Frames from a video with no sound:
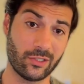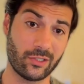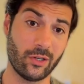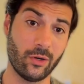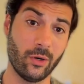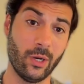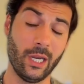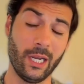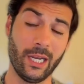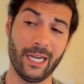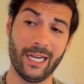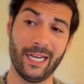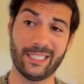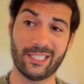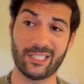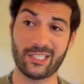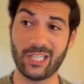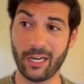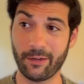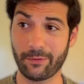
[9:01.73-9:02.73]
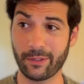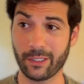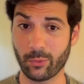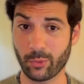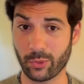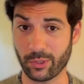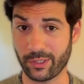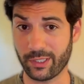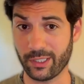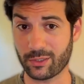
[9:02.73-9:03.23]
So it's definitely
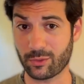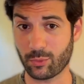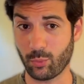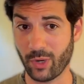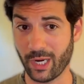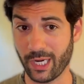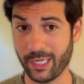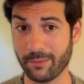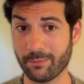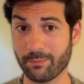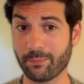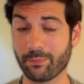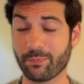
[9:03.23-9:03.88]
worth its weight